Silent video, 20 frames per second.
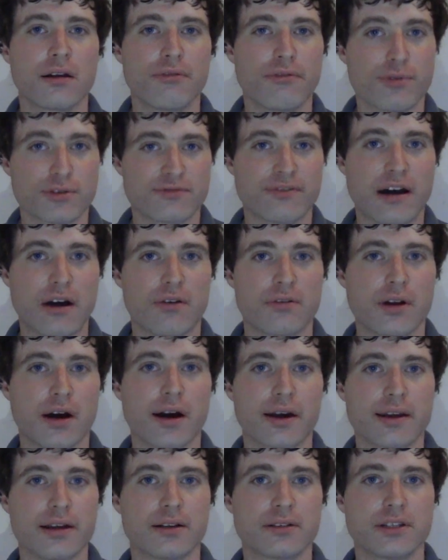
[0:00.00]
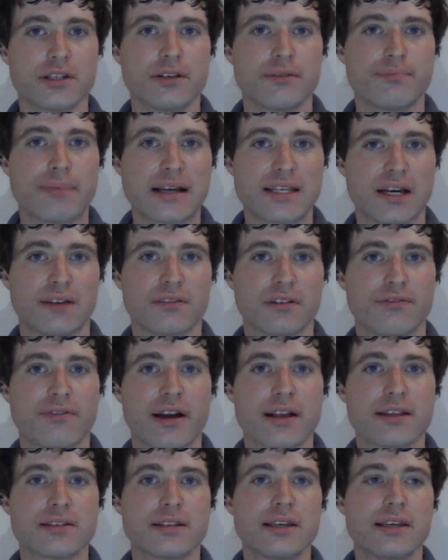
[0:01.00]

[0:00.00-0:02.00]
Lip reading: was found not guilty by self-defense.